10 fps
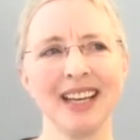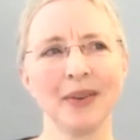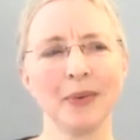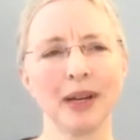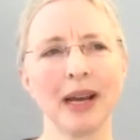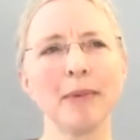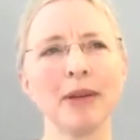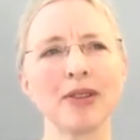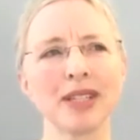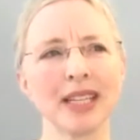What I'm
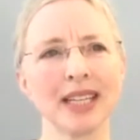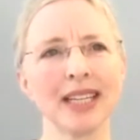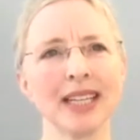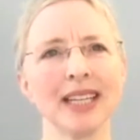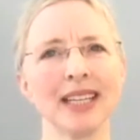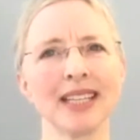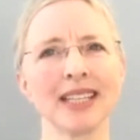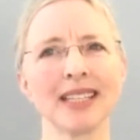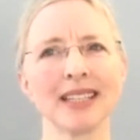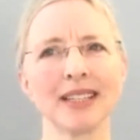interested in
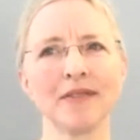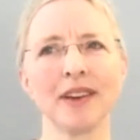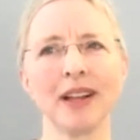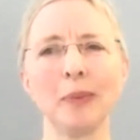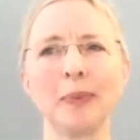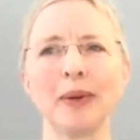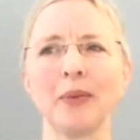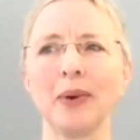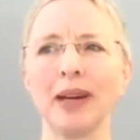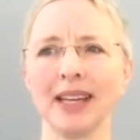is developing
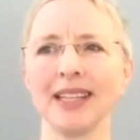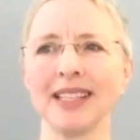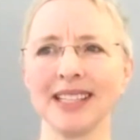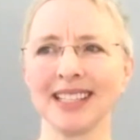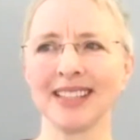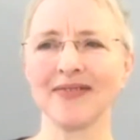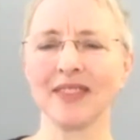ways